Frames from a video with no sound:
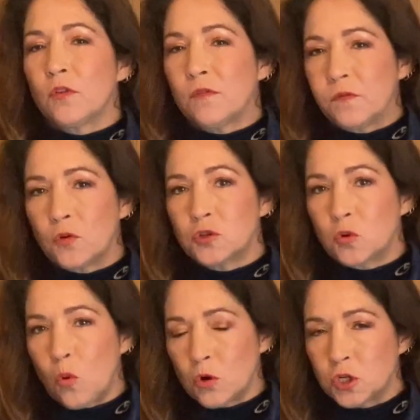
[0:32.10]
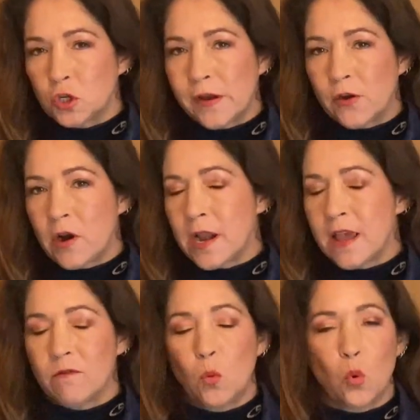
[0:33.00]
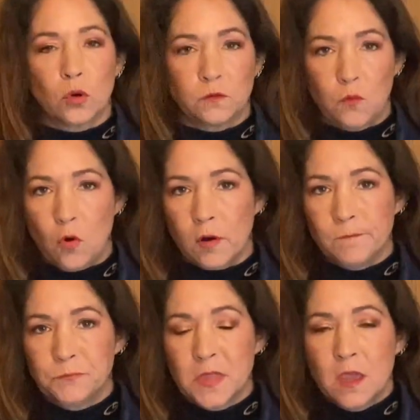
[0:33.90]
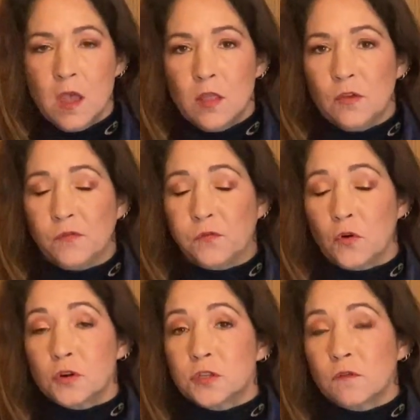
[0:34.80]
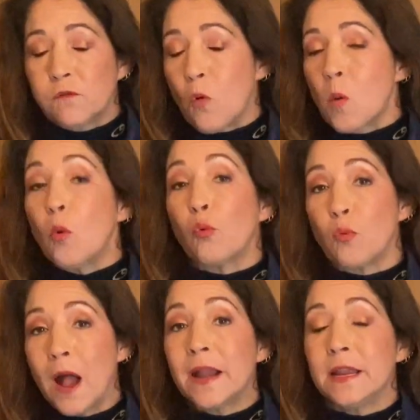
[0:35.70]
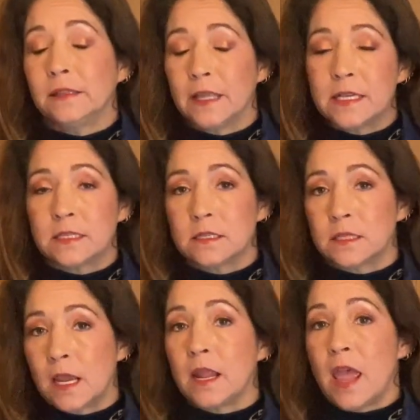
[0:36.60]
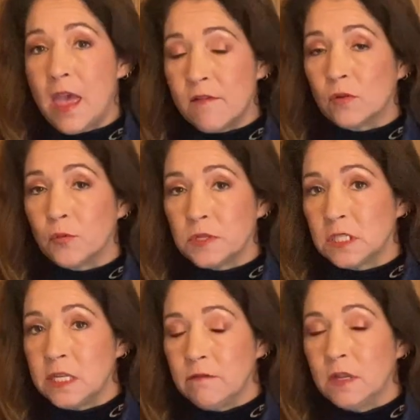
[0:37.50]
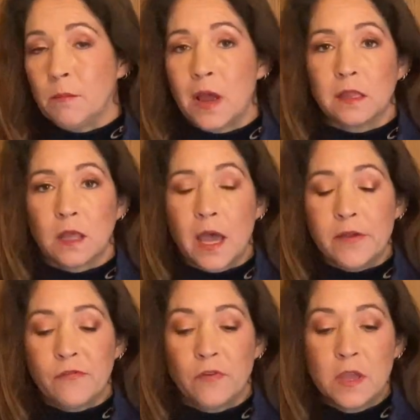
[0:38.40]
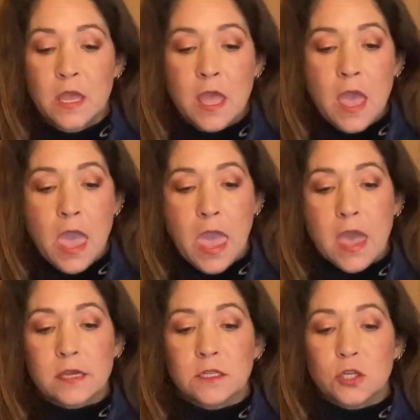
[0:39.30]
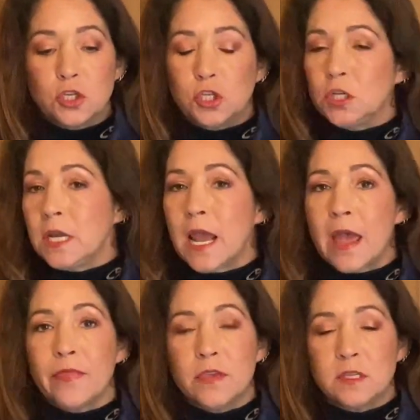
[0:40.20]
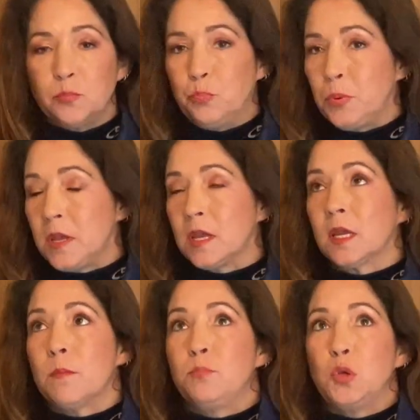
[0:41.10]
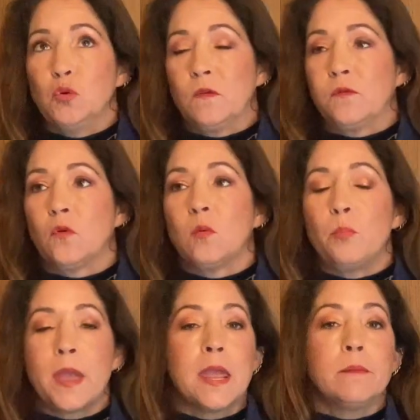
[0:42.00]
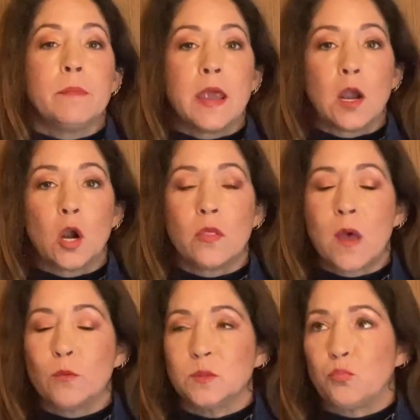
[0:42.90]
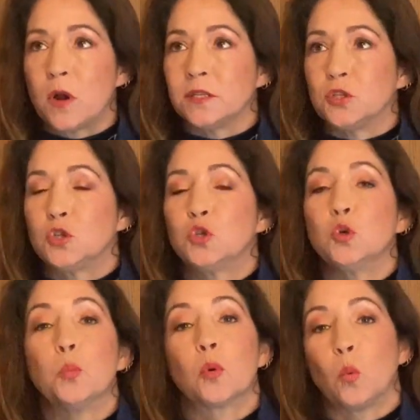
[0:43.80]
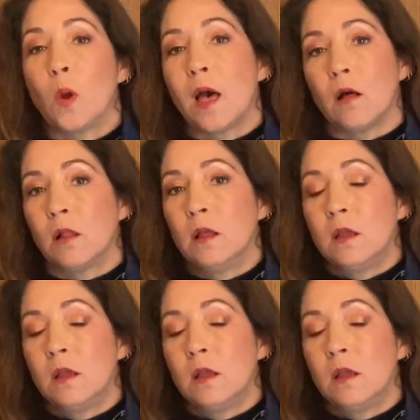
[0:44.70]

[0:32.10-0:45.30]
first horse trainer I'd ever worked for, the first formal riding lessons I'd ever received in my life, and she had this big, beautiful bay mare that was bred super well.